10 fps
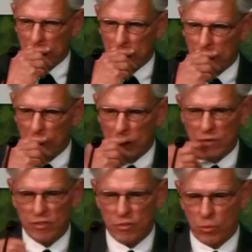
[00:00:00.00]
We all
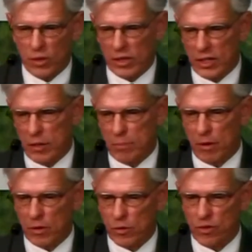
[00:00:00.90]
of us want to keep
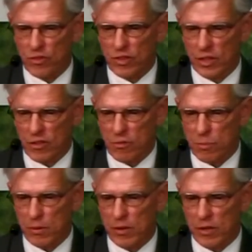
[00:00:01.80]
our Christian
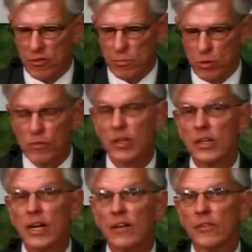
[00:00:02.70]
experience moving
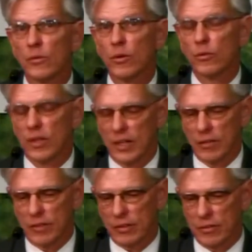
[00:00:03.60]
down the road to
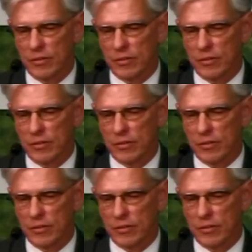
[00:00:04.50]
heaven.